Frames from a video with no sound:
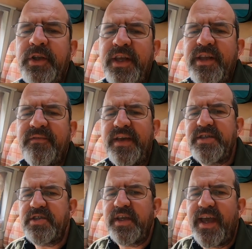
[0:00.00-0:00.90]
you need a
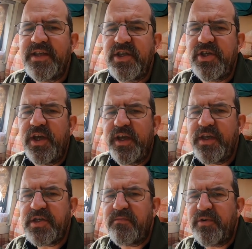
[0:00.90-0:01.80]
visa to get into Turkey
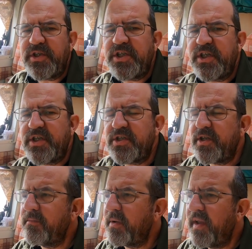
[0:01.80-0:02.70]
as a British
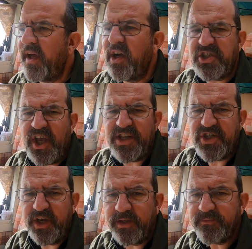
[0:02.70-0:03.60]
citizen, but they are
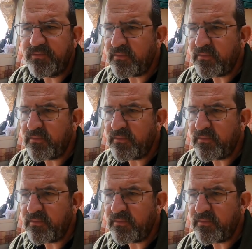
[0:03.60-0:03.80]
changing it.